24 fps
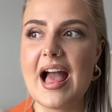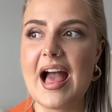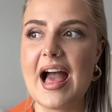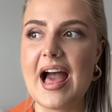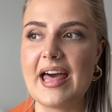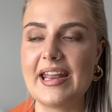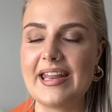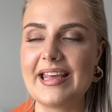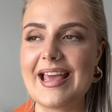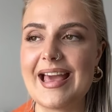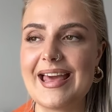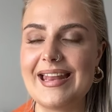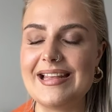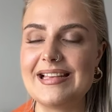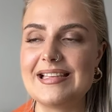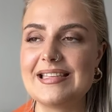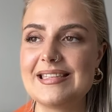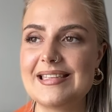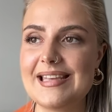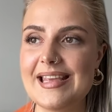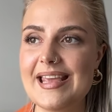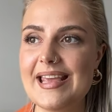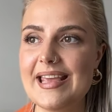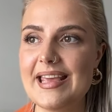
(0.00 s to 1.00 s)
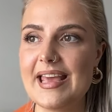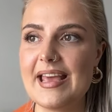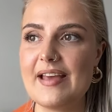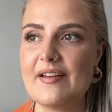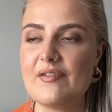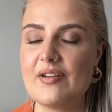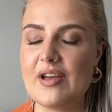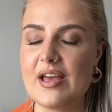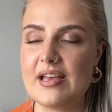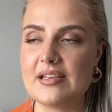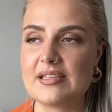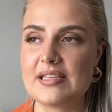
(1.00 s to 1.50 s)
And again, it's seeing
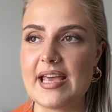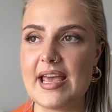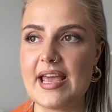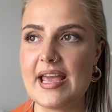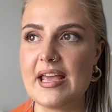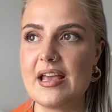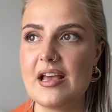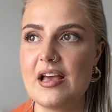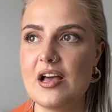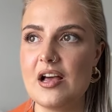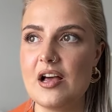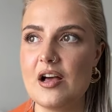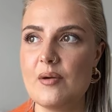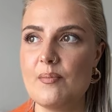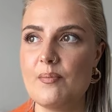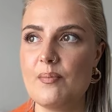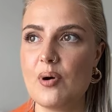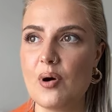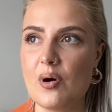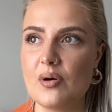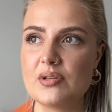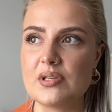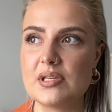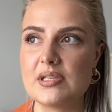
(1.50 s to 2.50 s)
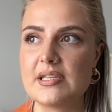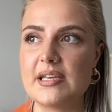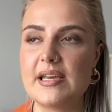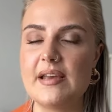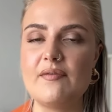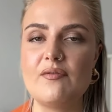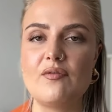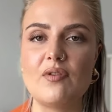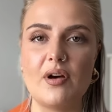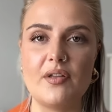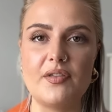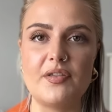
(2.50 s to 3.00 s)
it as a
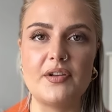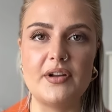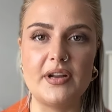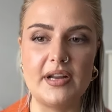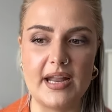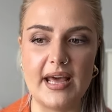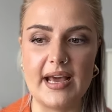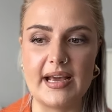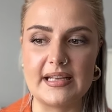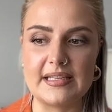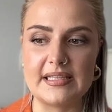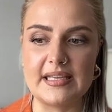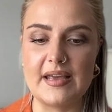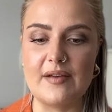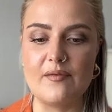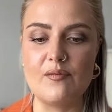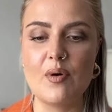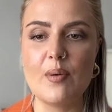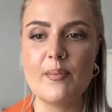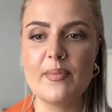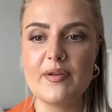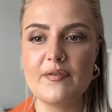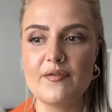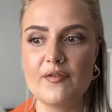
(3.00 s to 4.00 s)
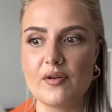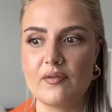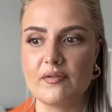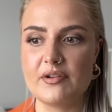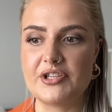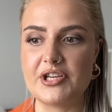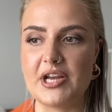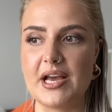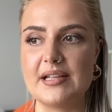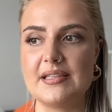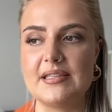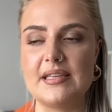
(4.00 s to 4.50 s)
positive rather than negative. When we feel
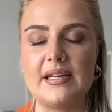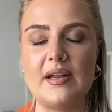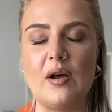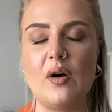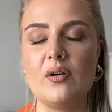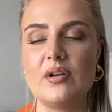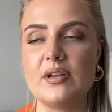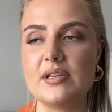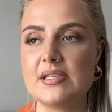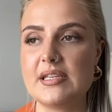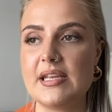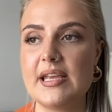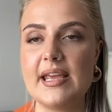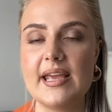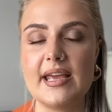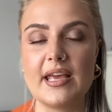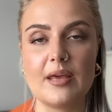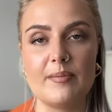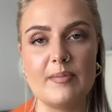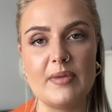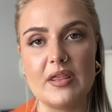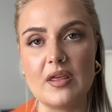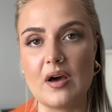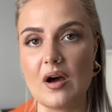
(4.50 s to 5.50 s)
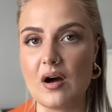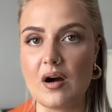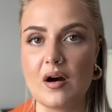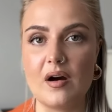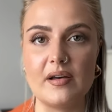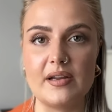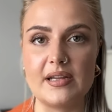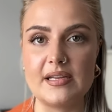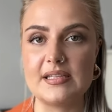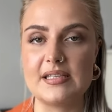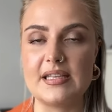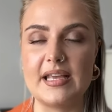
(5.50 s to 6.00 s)
rejected, honestly, it can be the
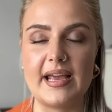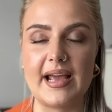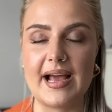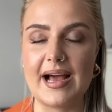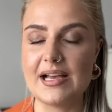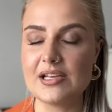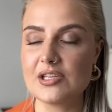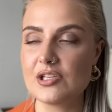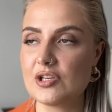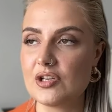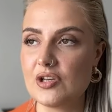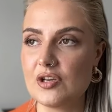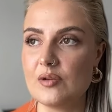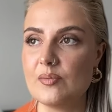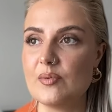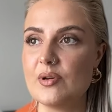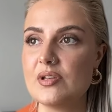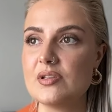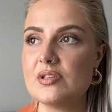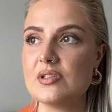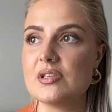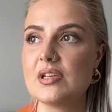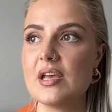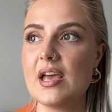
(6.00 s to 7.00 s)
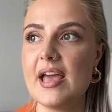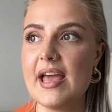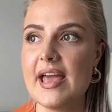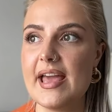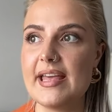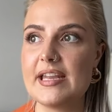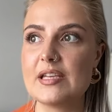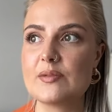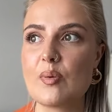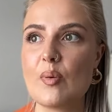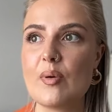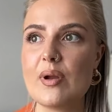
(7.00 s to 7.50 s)
hardest thing. As humans,
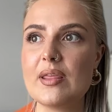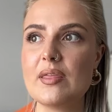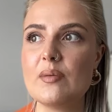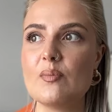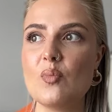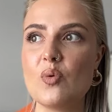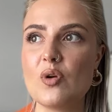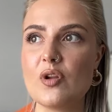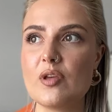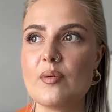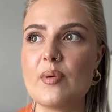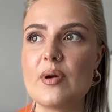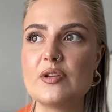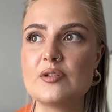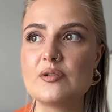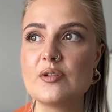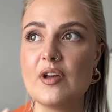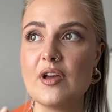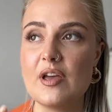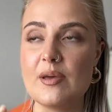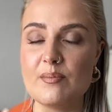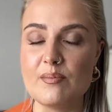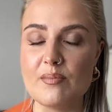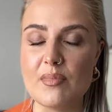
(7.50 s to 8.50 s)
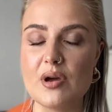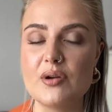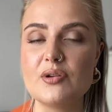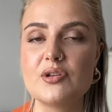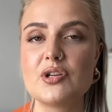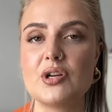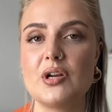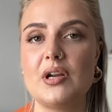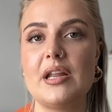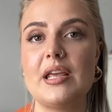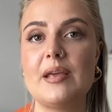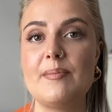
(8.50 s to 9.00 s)
it is probably one of the most
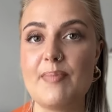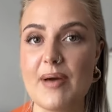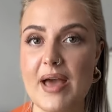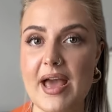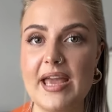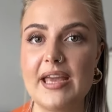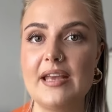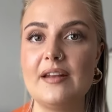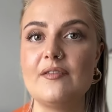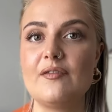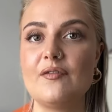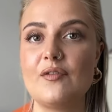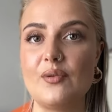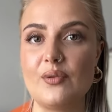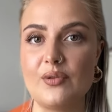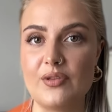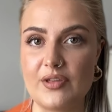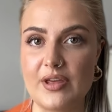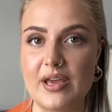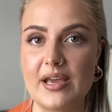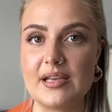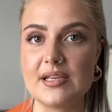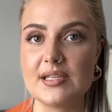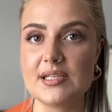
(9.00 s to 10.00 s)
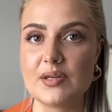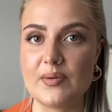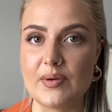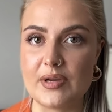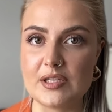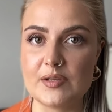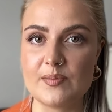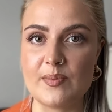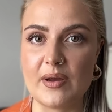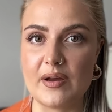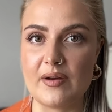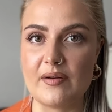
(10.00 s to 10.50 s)
emotionally painful things to
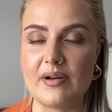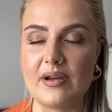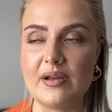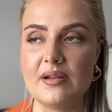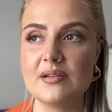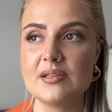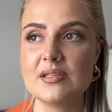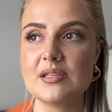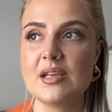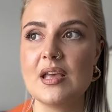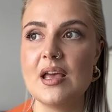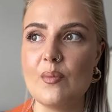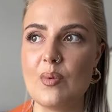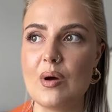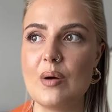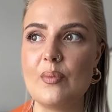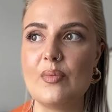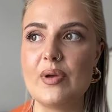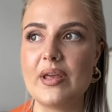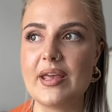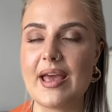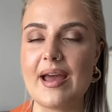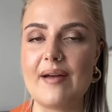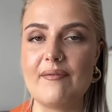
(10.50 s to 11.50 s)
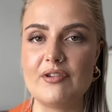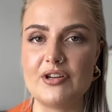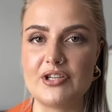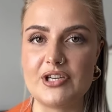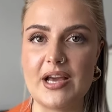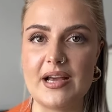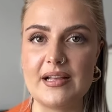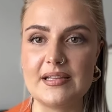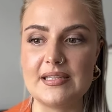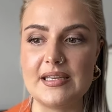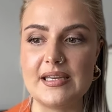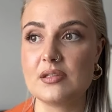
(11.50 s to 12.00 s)
experience when we get
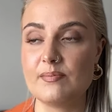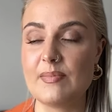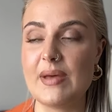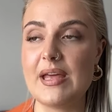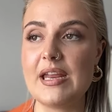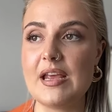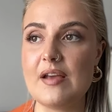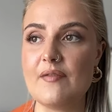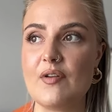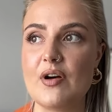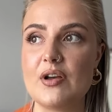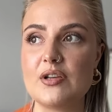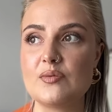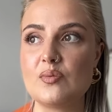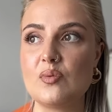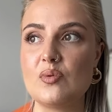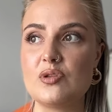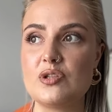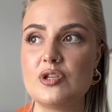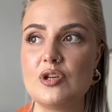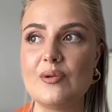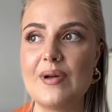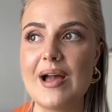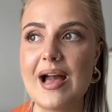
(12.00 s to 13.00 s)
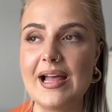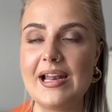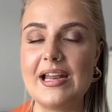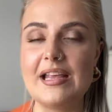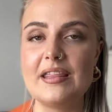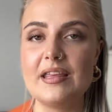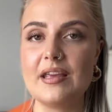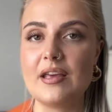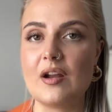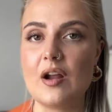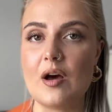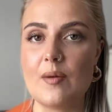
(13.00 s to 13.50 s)
rejected. Many of us will do
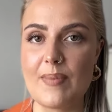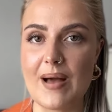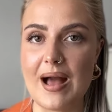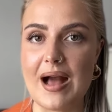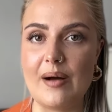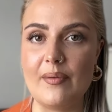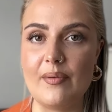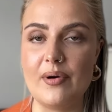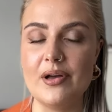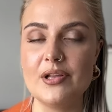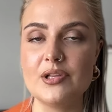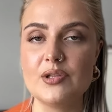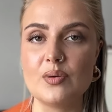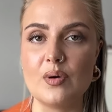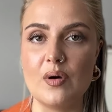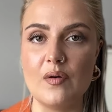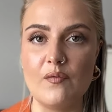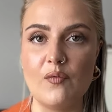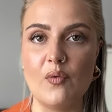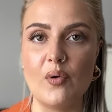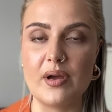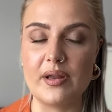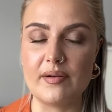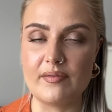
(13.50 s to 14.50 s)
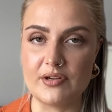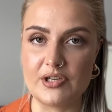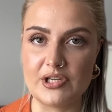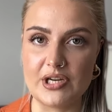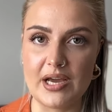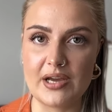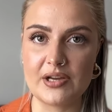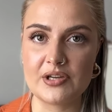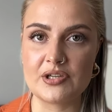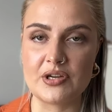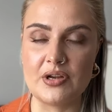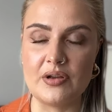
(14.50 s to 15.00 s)
anything in our power to avoid
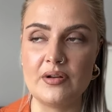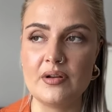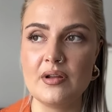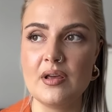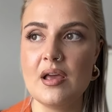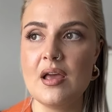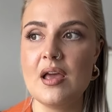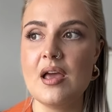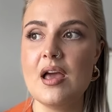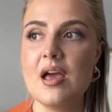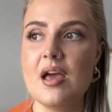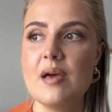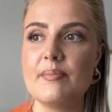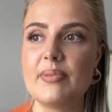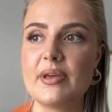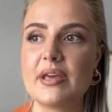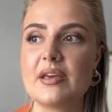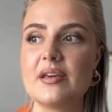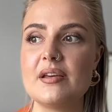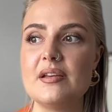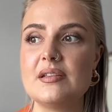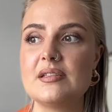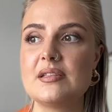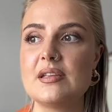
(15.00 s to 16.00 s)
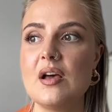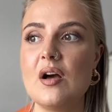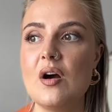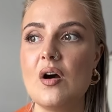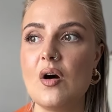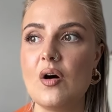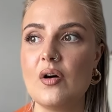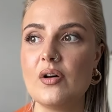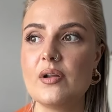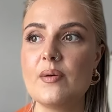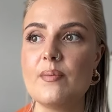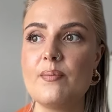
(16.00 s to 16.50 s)
rejection because
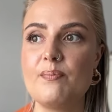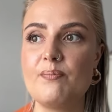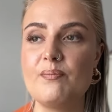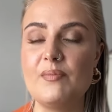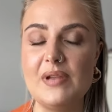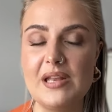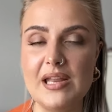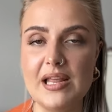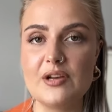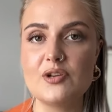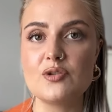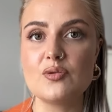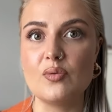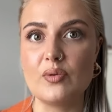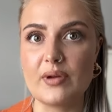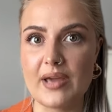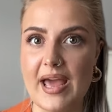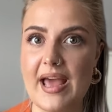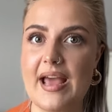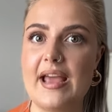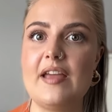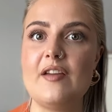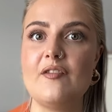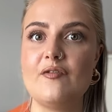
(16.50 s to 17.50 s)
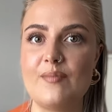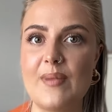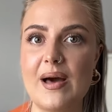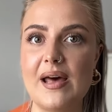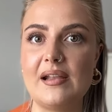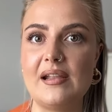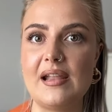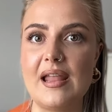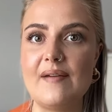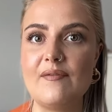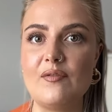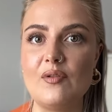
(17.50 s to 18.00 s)
on a literal caveman
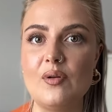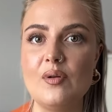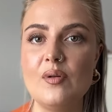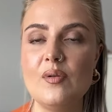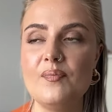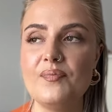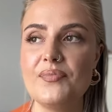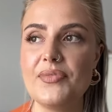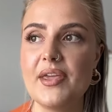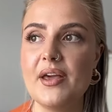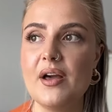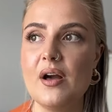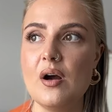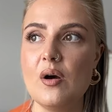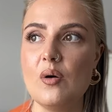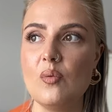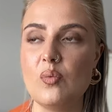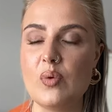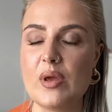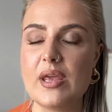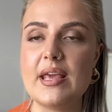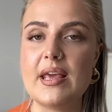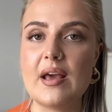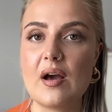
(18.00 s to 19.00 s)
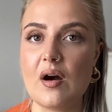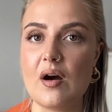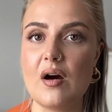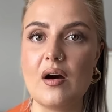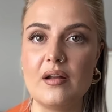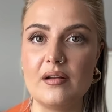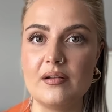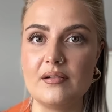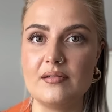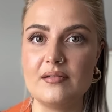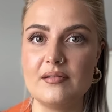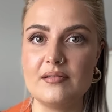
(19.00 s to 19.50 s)
level, we
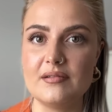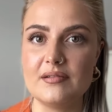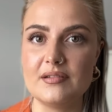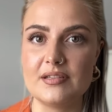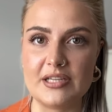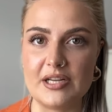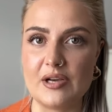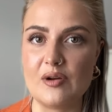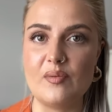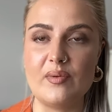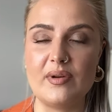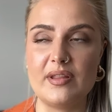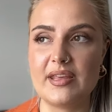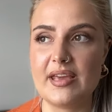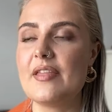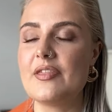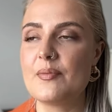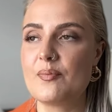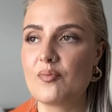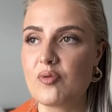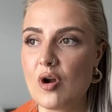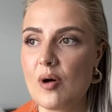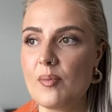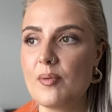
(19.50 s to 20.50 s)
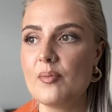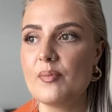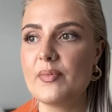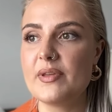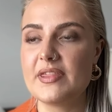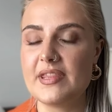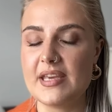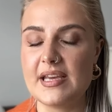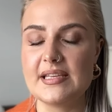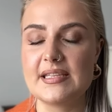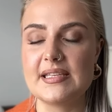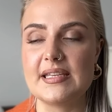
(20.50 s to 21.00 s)
can't deal with it. The problem
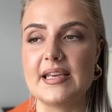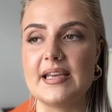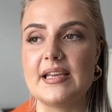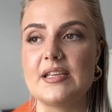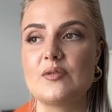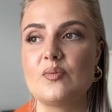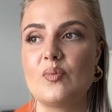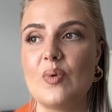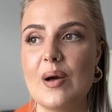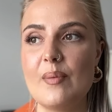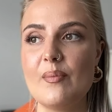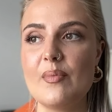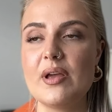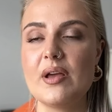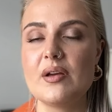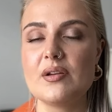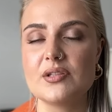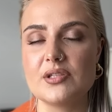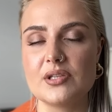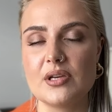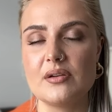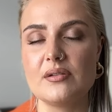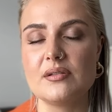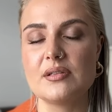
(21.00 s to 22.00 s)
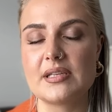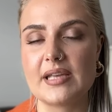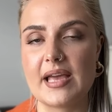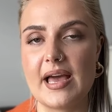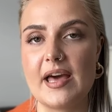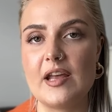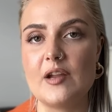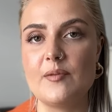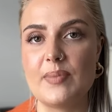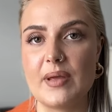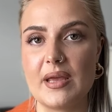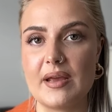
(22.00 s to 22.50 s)
with this is when we are so
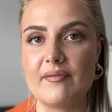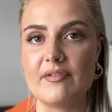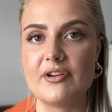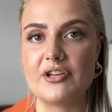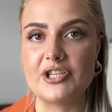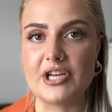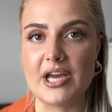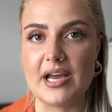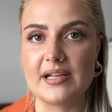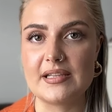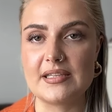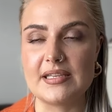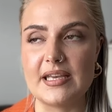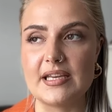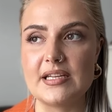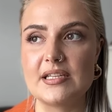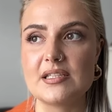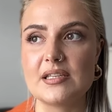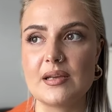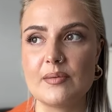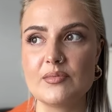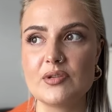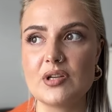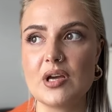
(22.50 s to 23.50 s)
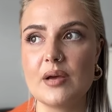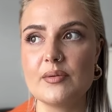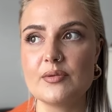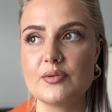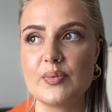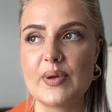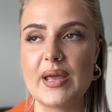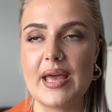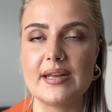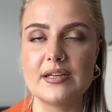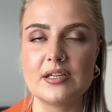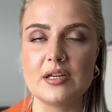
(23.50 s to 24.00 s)
scared of being rejected, sometimes
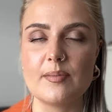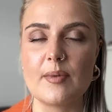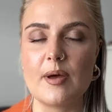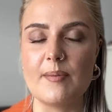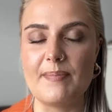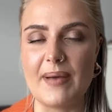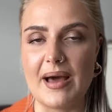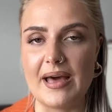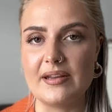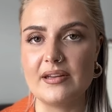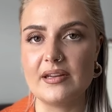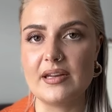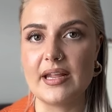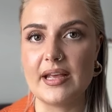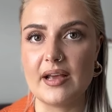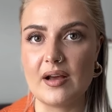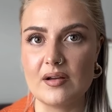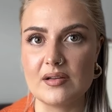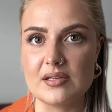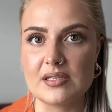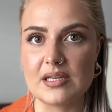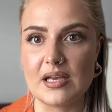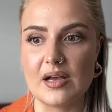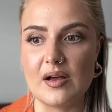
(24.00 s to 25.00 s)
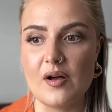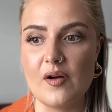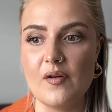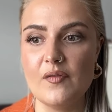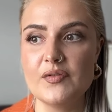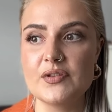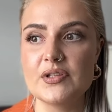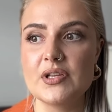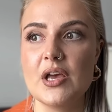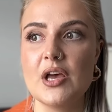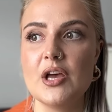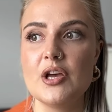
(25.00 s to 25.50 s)
we end up abandoning
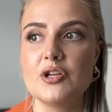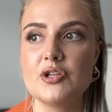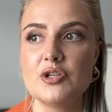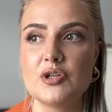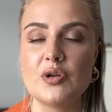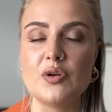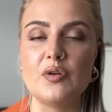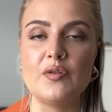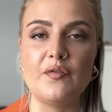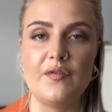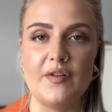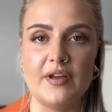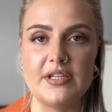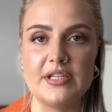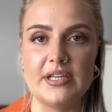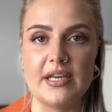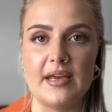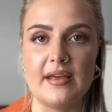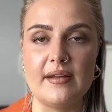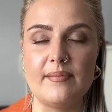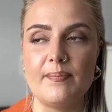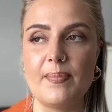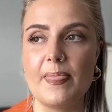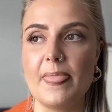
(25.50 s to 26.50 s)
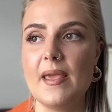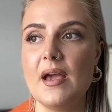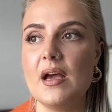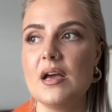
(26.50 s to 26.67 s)
ourselves to fit in.